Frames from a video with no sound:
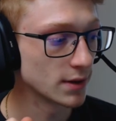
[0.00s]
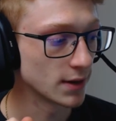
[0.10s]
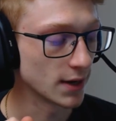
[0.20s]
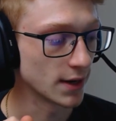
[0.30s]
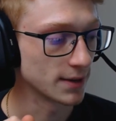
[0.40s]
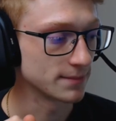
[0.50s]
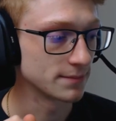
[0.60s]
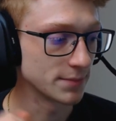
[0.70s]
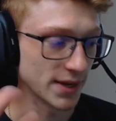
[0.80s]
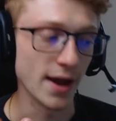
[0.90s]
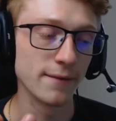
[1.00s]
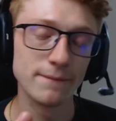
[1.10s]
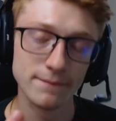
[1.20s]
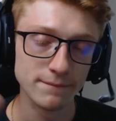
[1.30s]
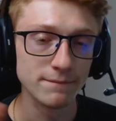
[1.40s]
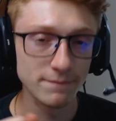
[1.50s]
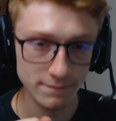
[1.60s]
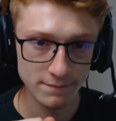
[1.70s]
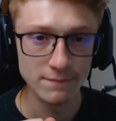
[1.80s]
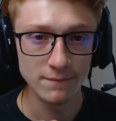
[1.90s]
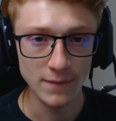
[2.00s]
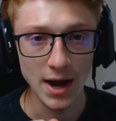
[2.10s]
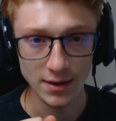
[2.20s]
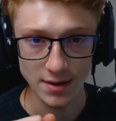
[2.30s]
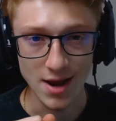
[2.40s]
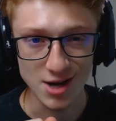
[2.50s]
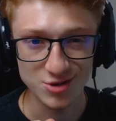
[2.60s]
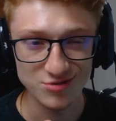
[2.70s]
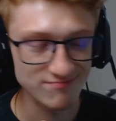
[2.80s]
But yeah, on to the next.